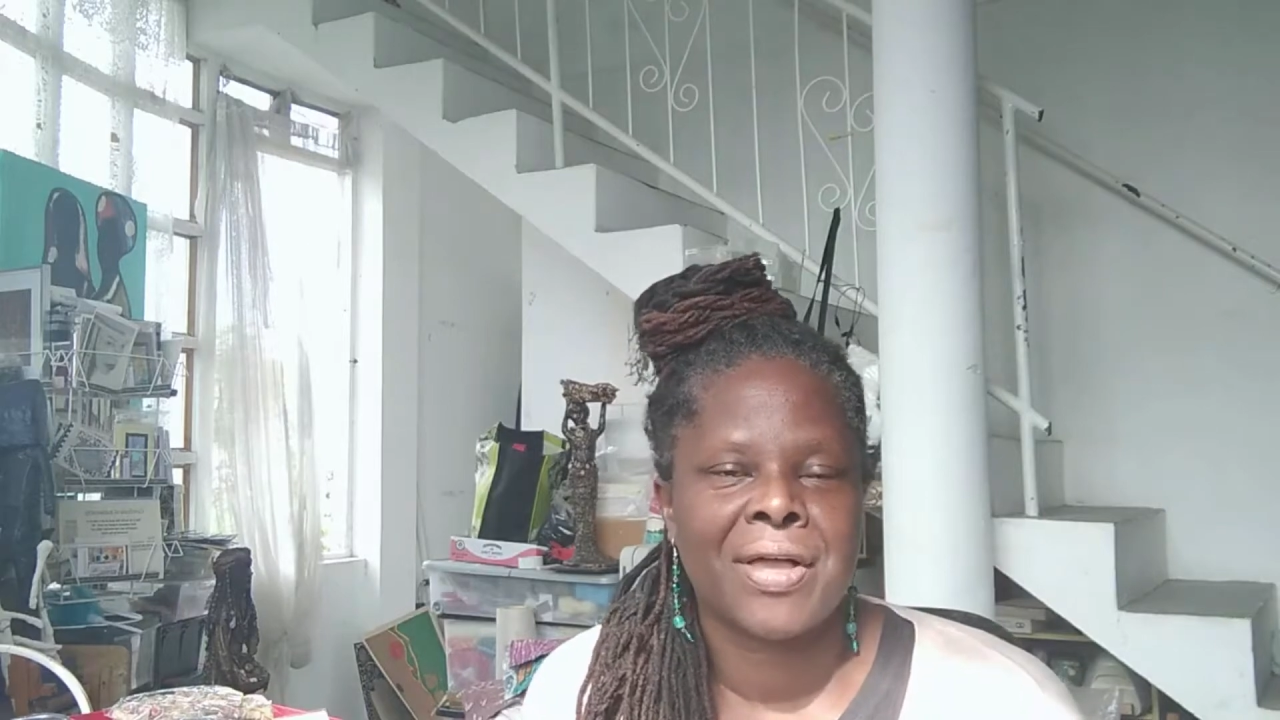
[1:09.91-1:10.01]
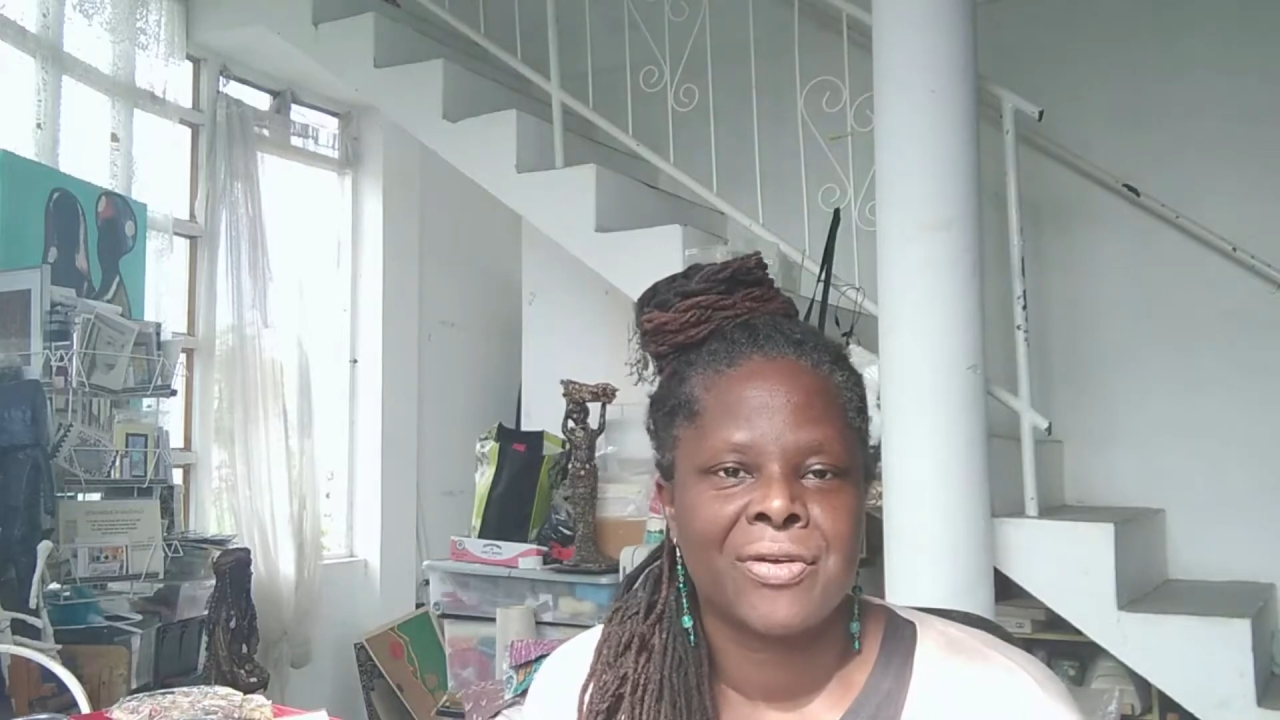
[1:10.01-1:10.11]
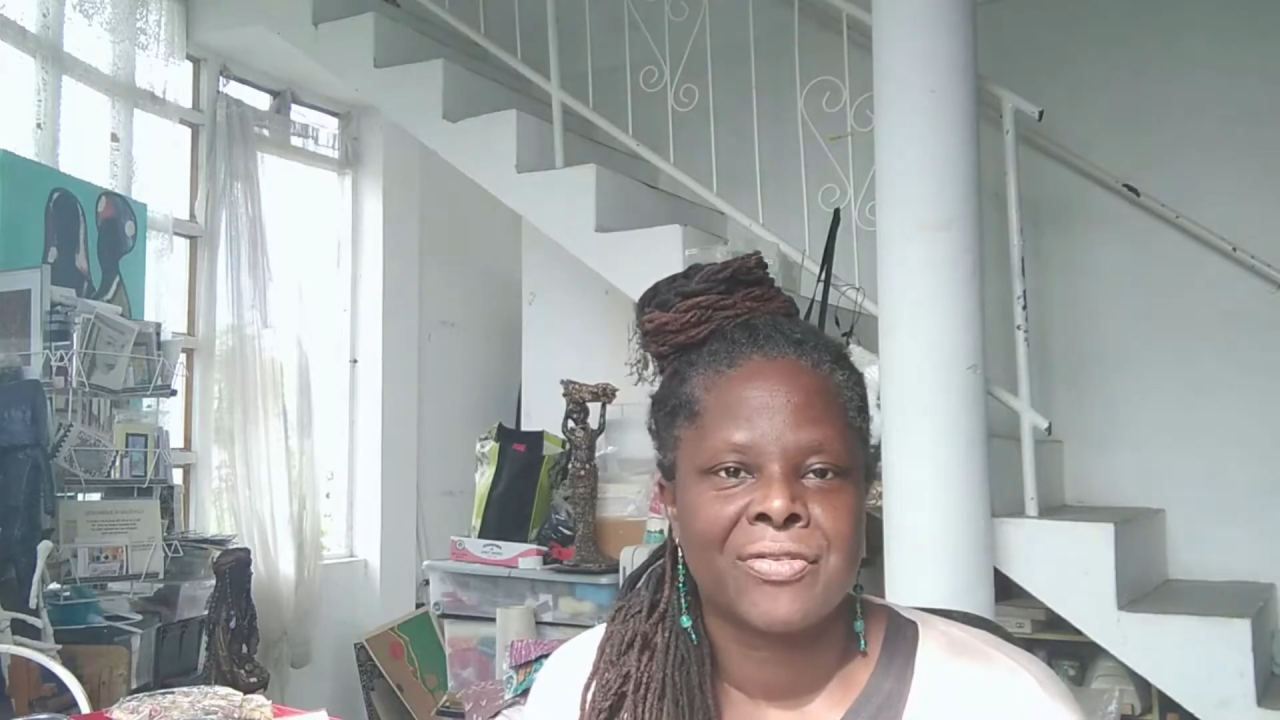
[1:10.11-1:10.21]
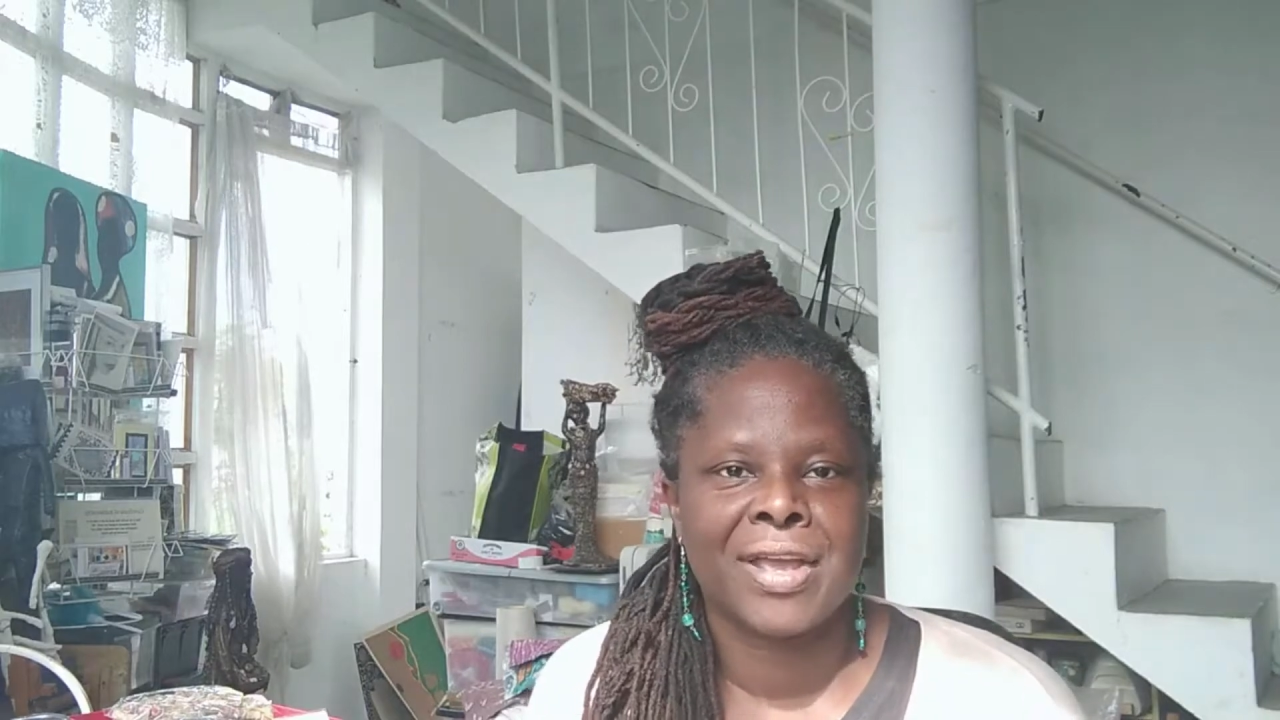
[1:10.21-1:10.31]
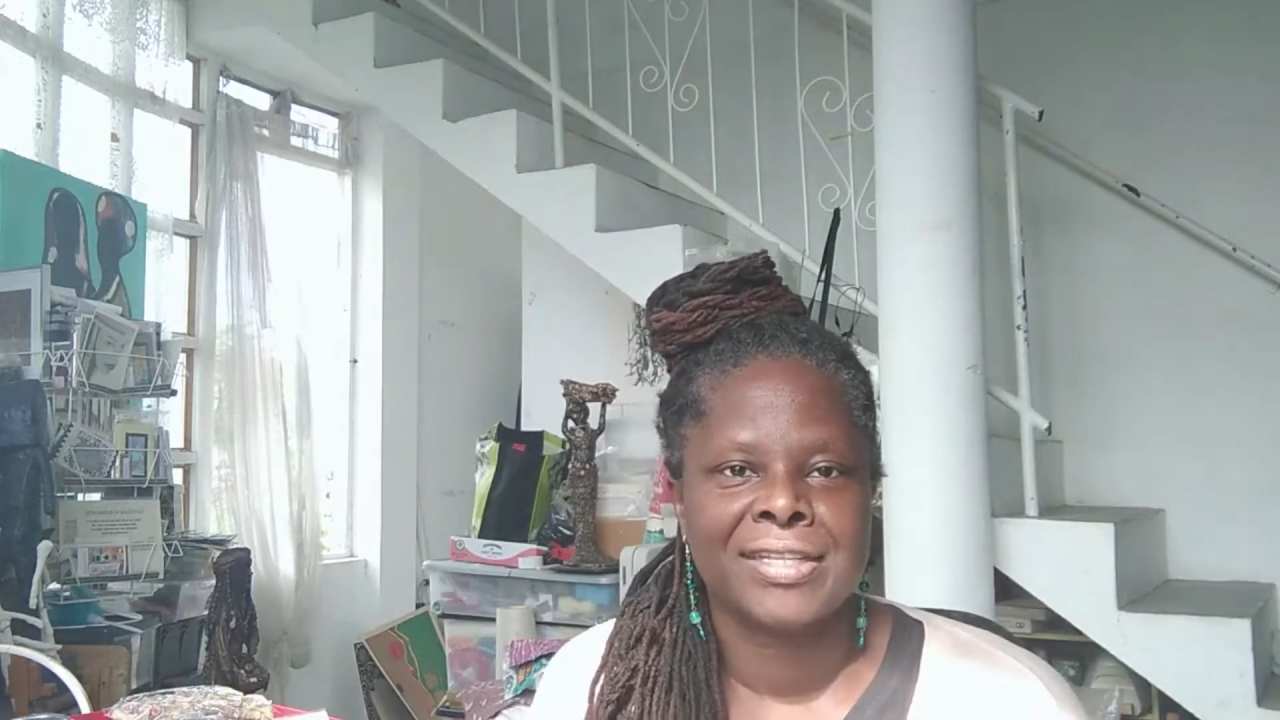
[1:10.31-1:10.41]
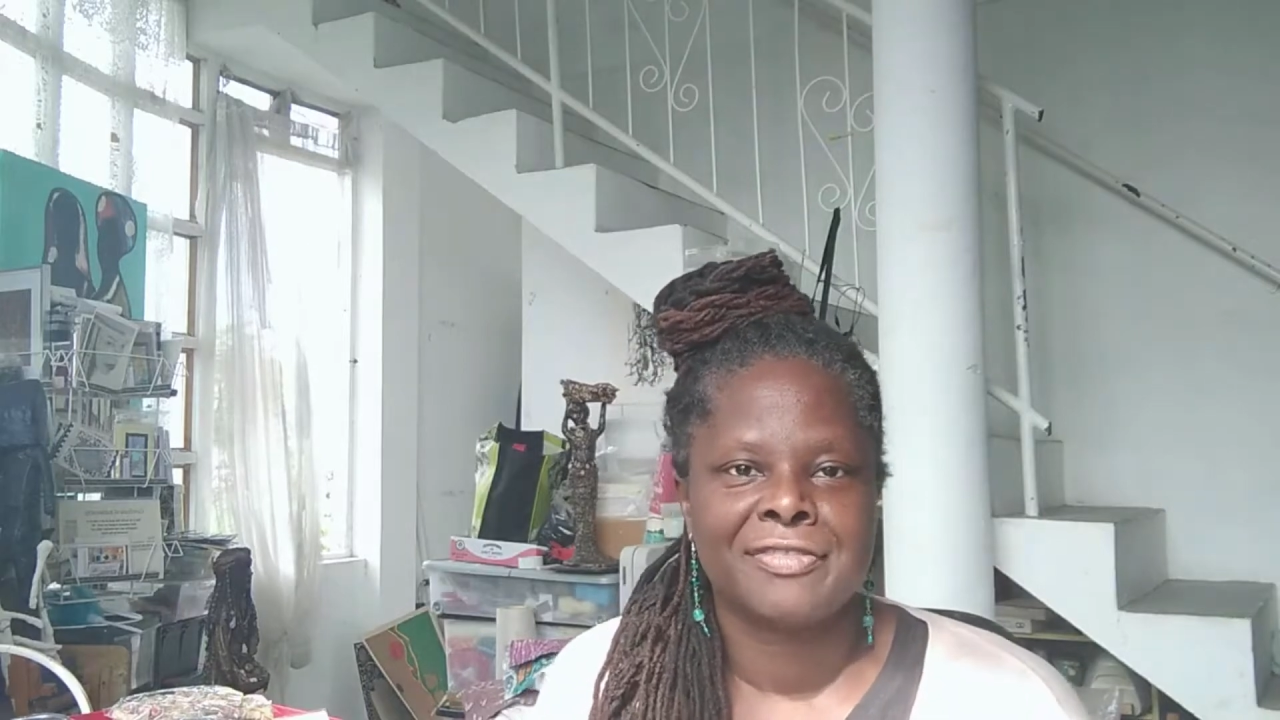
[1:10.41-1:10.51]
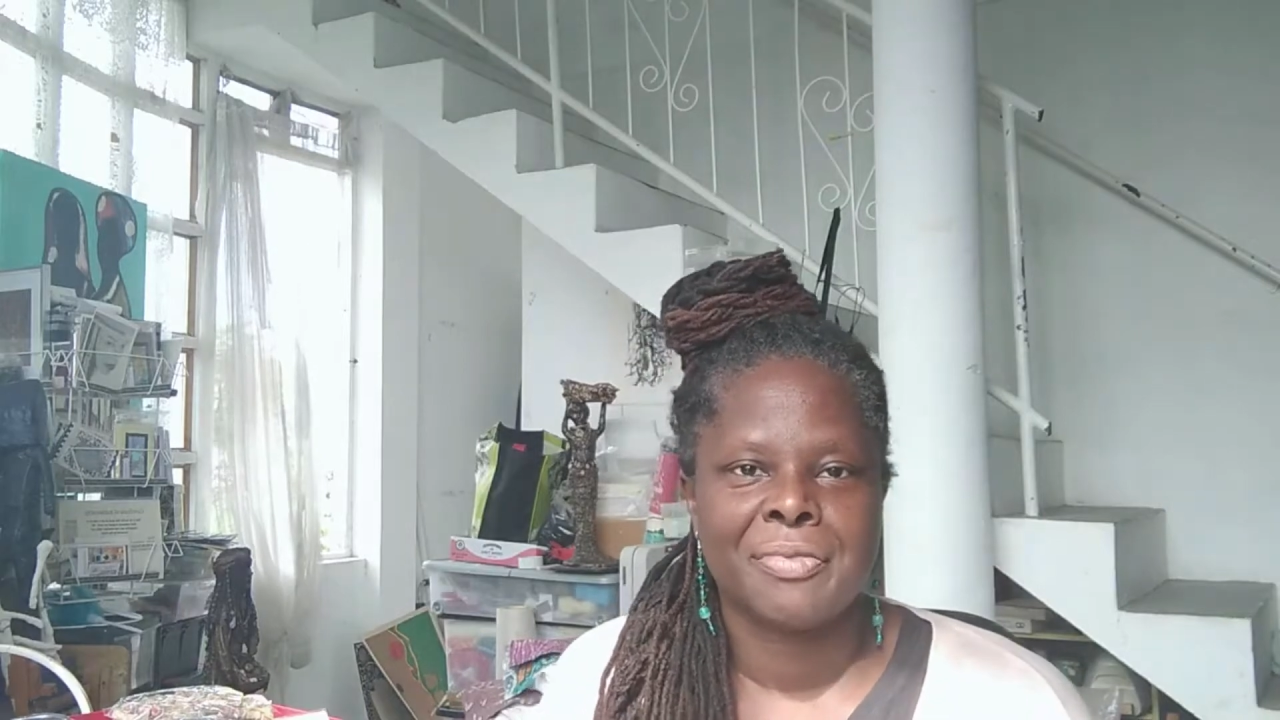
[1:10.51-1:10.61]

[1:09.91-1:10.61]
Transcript: creative